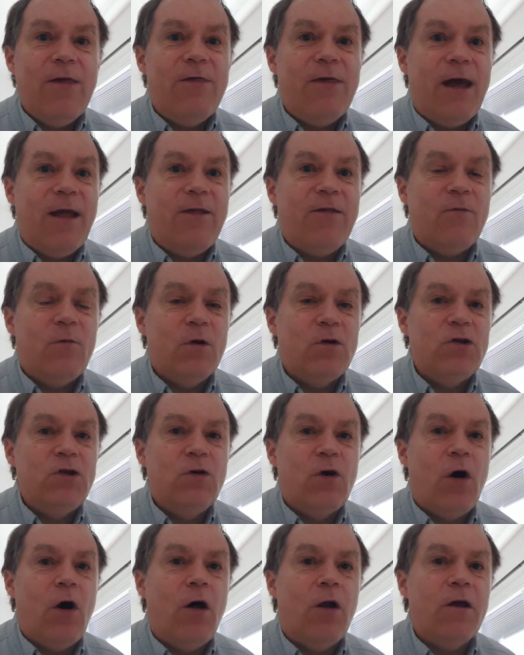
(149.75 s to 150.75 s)
That's what
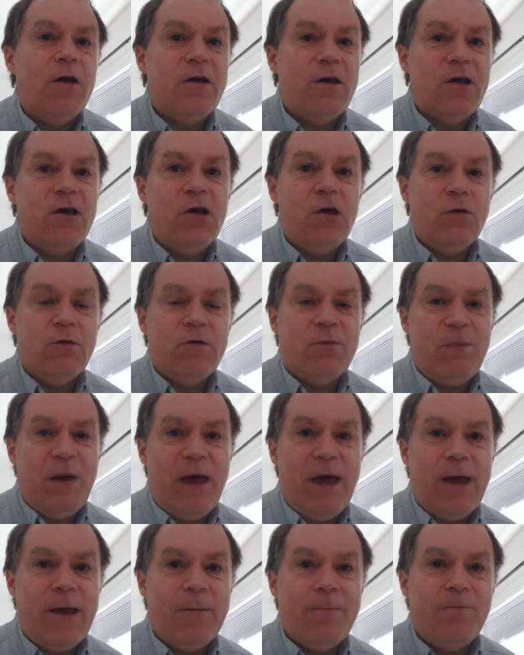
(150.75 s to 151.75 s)
you call acute
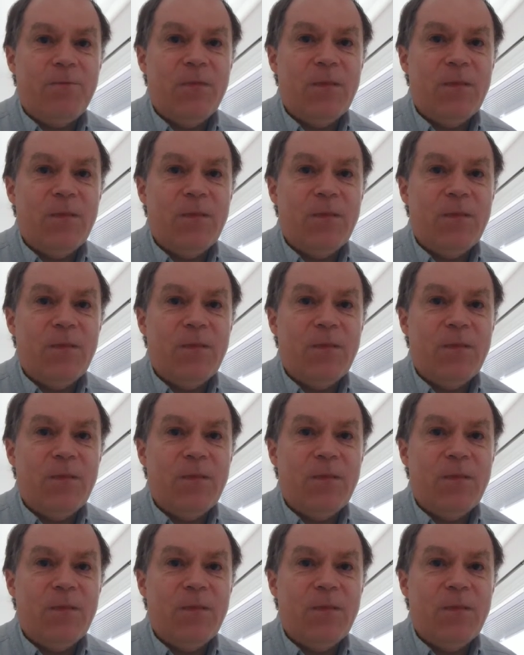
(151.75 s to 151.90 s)
pain.